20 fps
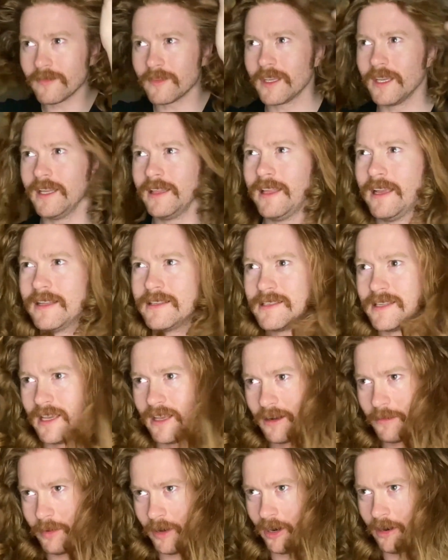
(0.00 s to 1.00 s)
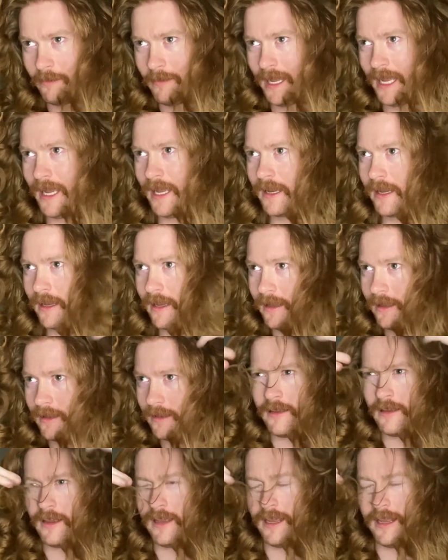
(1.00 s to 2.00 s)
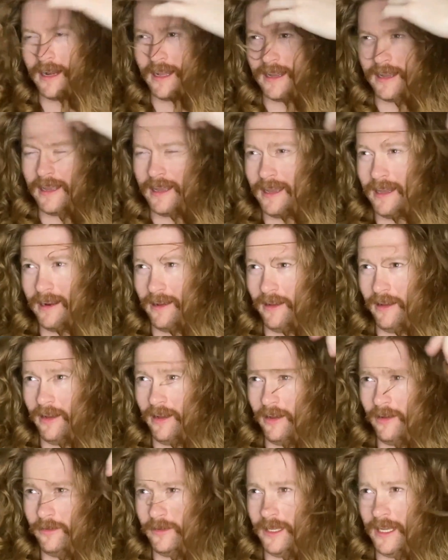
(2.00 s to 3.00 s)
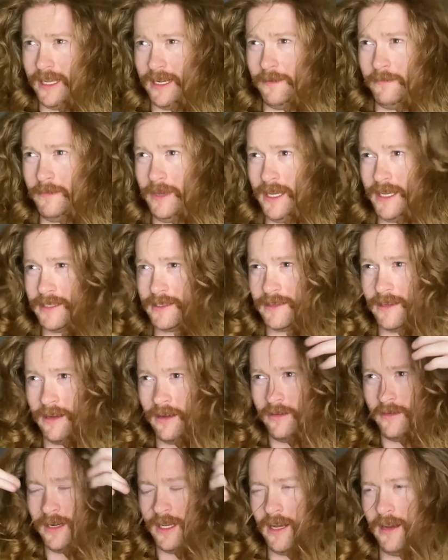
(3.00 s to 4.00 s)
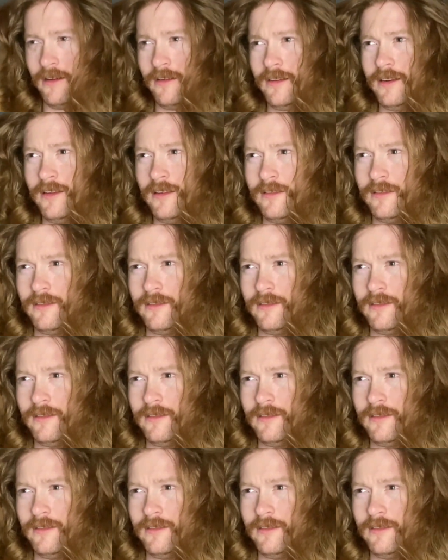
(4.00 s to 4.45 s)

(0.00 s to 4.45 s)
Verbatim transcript: Get that center part back. And I got a whole lot of mess going on.